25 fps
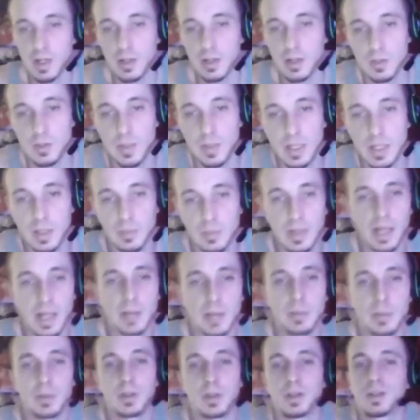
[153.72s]
knows about the
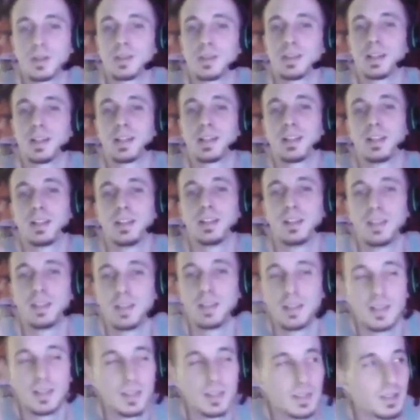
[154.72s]
Bible, right?
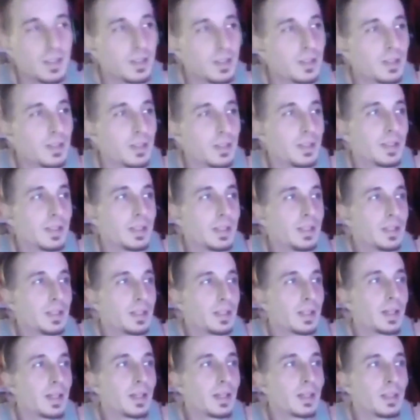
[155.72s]
And
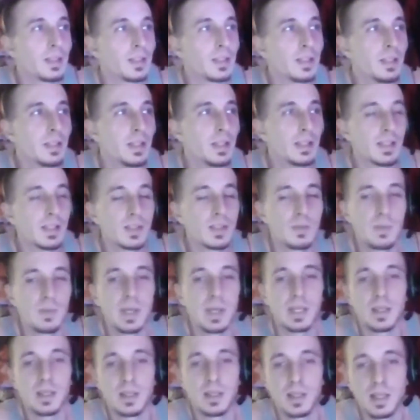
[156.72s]
it doesn't
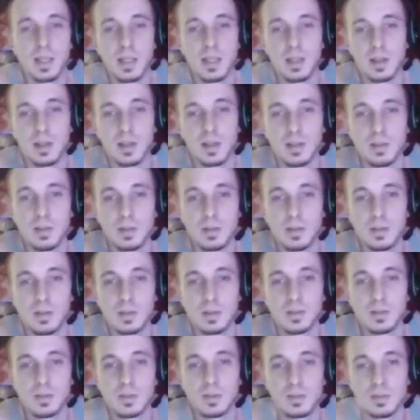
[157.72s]
make it any
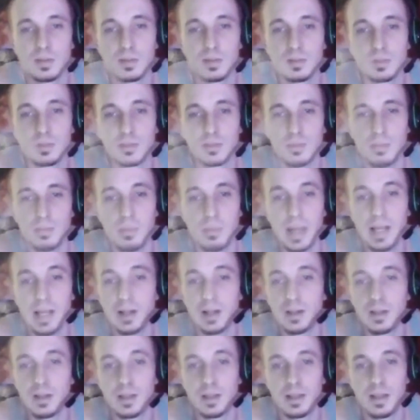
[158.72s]

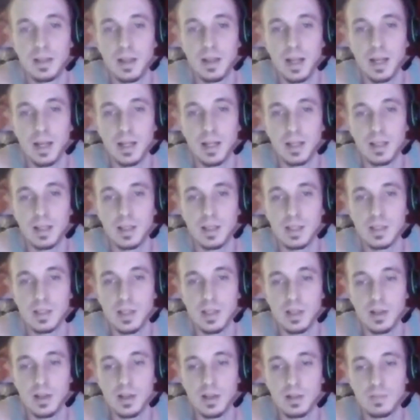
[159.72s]
better than any of these
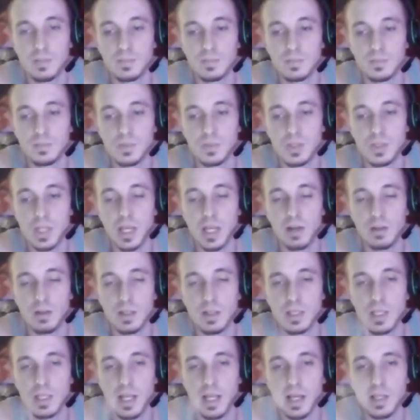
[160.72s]
other
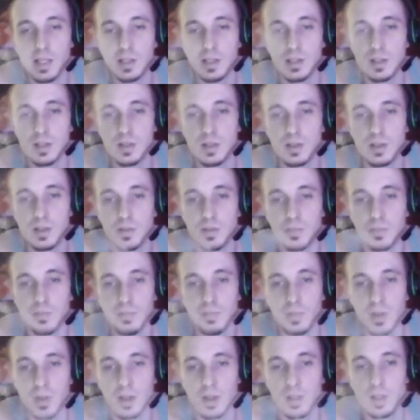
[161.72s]
sacred texts
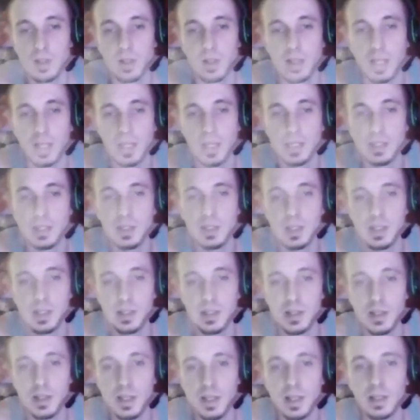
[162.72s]
in any
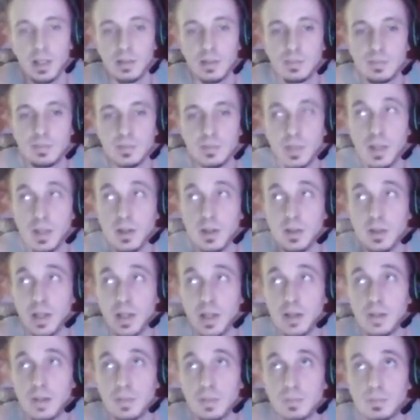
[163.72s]
sense that, other
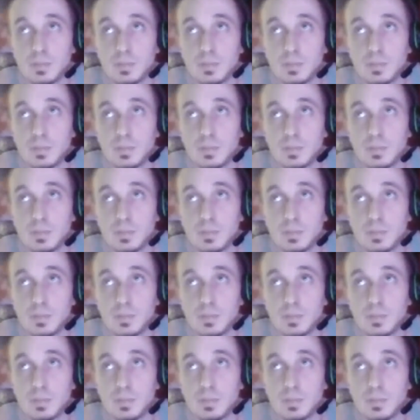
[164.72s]
than